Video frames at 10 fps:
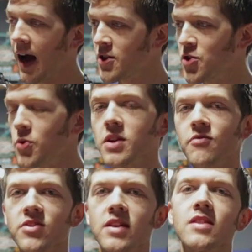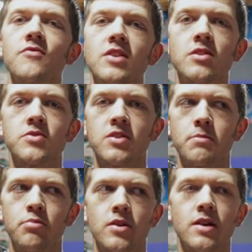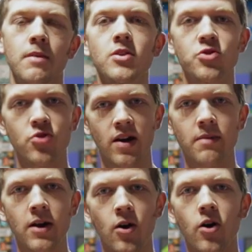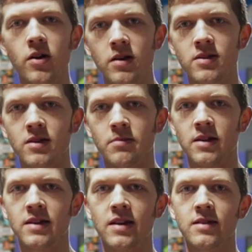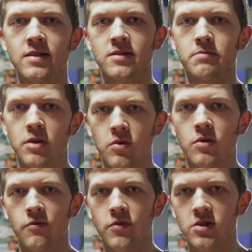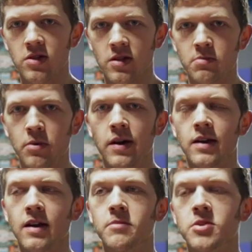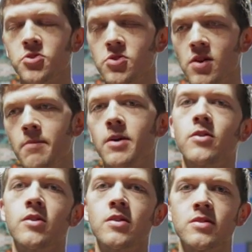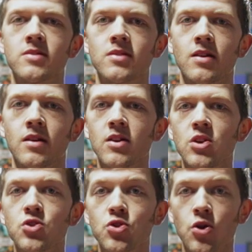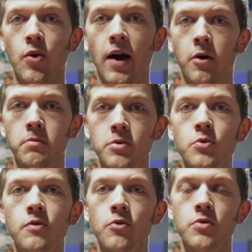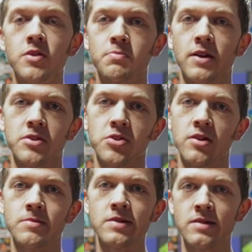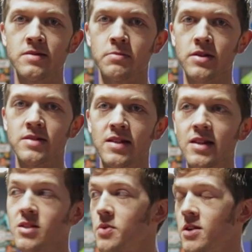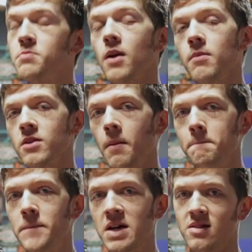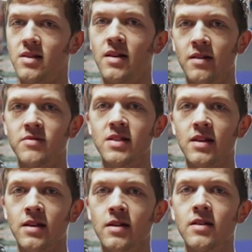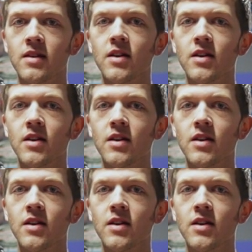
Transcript: I don't even think the video is gonna put it, I'm gonna try my hardest. I'm gonna take like some B-roll footage of this bike and I'm gonna try my hardest to show how beautiful this paint job is, because this one is probably the best I have seen